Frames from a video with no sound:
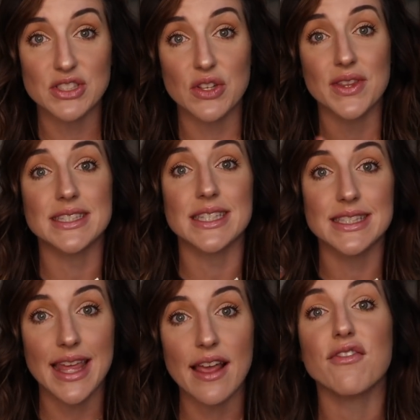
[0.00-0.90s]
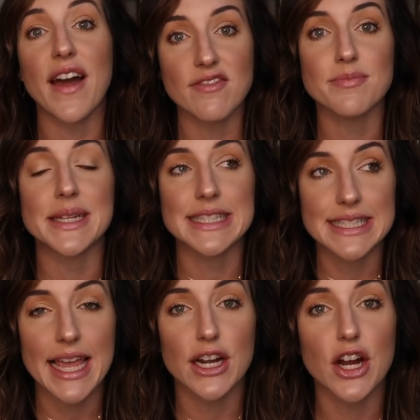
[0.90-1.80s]
So this is like five months
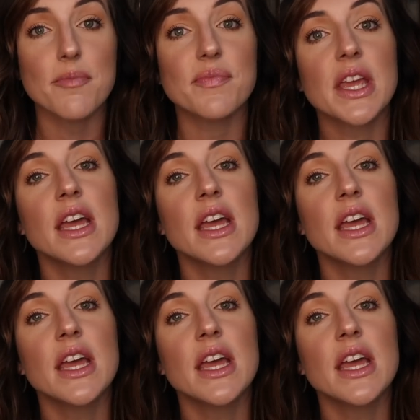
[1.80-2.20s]
later.